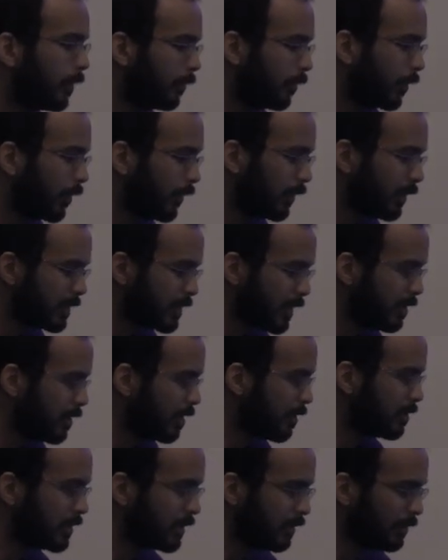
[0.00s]
one of the things I
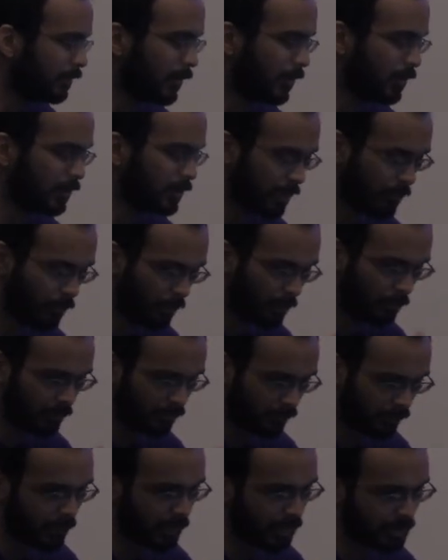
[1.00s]
know is info is like when we
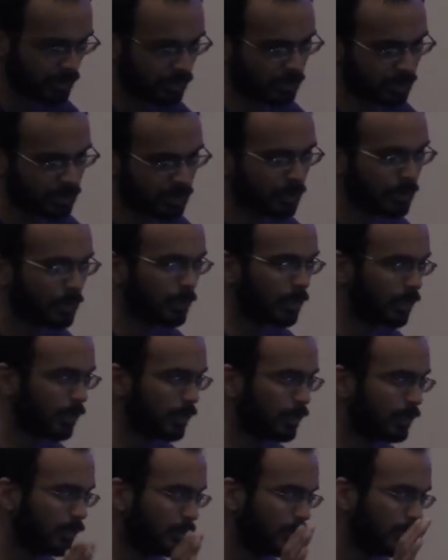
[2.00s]
finish the
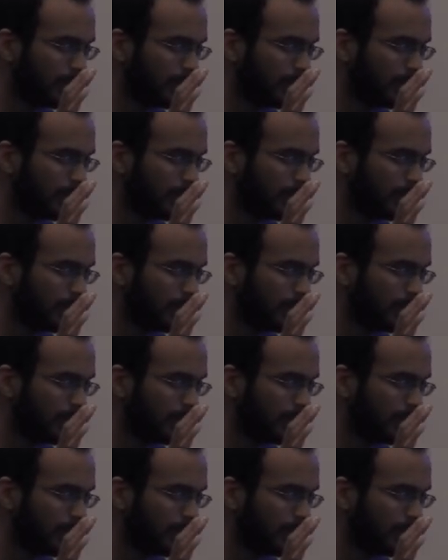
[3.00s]
turn,